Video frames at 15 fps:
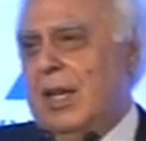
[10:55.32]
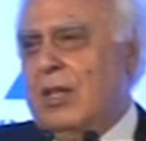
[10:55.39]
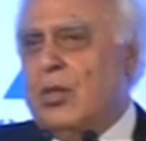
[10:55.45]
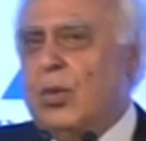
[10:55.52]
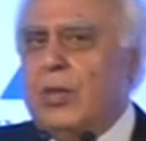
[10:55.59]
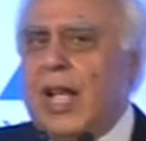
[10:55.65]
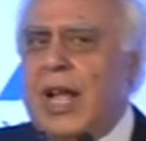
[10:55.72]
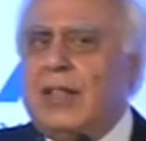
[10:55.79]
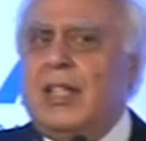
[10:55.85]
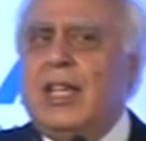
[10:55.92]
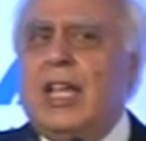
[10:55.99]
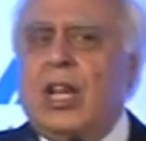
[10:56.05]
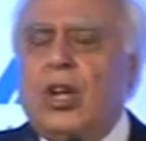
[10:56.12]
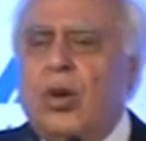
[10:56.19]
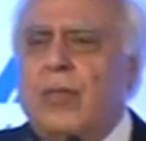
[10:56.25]
so that
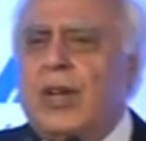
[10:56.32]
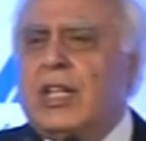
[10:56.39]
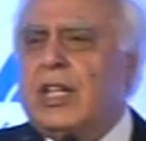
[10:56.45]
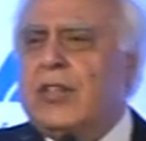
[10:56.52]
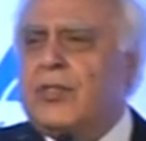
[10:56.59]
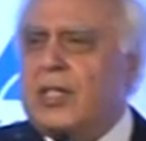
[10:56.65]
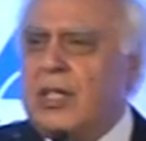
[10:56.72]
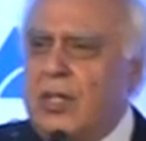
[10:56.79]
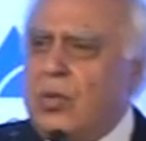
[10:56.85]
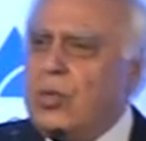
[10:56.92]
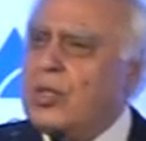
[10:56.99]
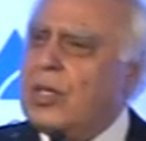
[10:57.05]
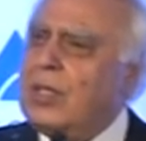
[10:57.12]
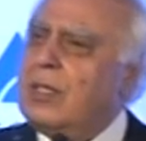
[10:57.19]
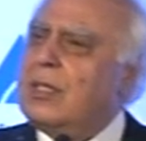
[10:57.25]
the innovative
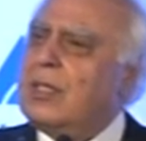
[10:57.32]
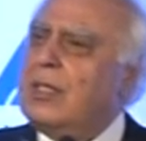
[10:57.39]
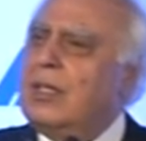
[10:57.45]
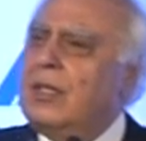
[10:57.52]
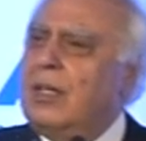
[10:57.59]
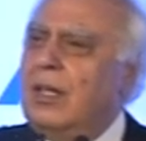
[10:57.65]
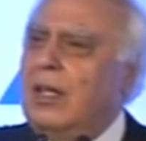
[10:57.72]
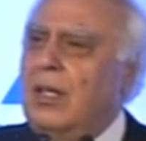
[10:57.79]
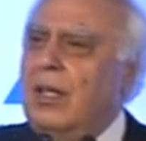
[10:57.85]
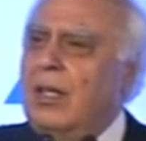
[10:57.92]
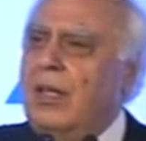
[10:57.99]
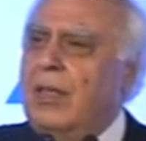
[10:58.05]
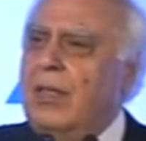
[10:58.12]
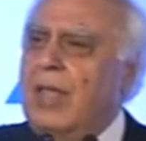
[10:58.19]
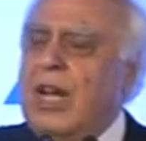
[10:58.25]
solutions
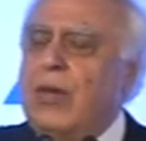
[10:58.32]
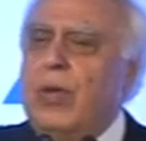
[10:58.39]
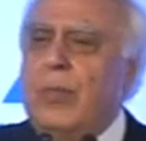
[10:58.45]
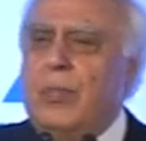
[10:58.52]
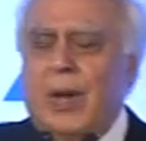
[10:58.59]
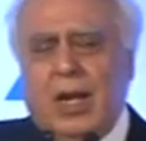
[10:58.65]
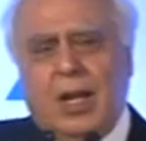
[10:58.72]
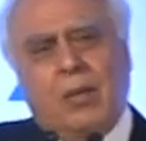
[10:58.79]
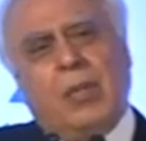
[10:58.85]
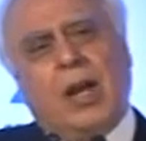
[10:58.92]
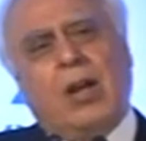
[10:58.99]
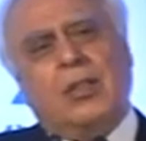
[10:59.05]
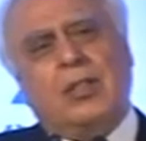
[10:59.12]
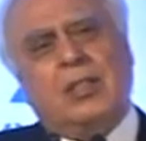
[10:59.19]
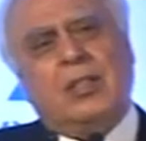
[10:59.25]
that we bring
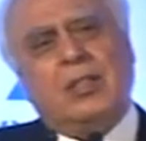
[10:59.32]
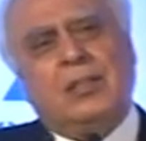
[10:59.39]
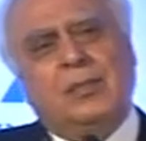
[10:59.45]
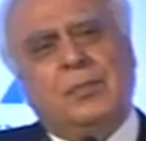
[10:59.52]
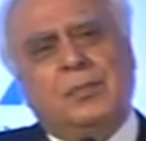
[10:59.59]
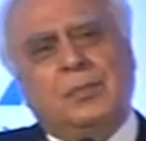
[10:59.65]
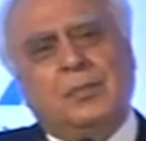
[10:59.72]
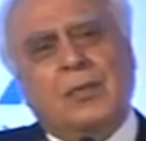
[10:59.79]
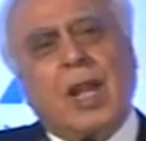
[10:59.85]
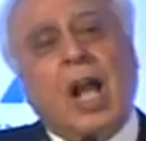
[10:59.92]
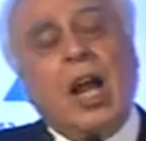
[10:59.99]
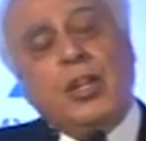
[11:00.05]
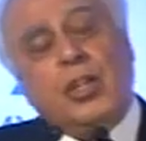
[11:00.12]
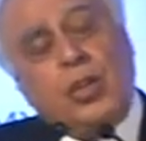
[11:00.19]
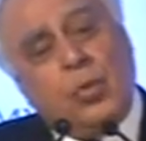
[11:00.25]
about
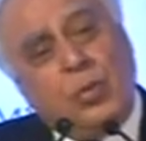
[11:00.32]
are